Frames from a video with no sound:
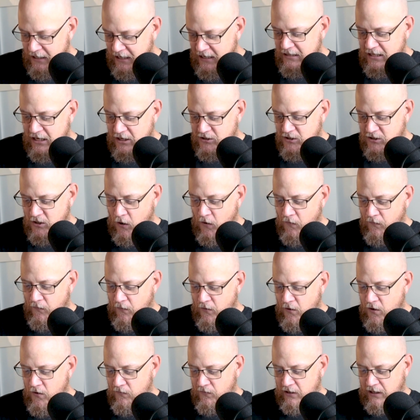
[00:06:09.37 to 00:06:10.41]
in this, over
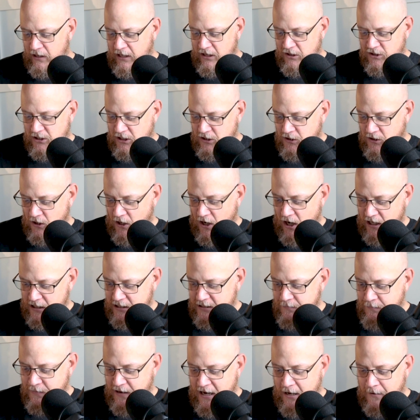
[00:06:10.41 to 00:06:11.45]
and over again, she
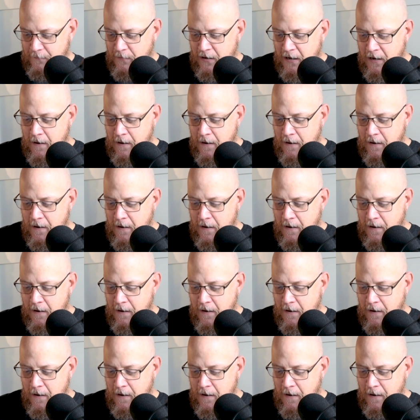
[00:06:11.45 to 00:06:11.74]
talked about,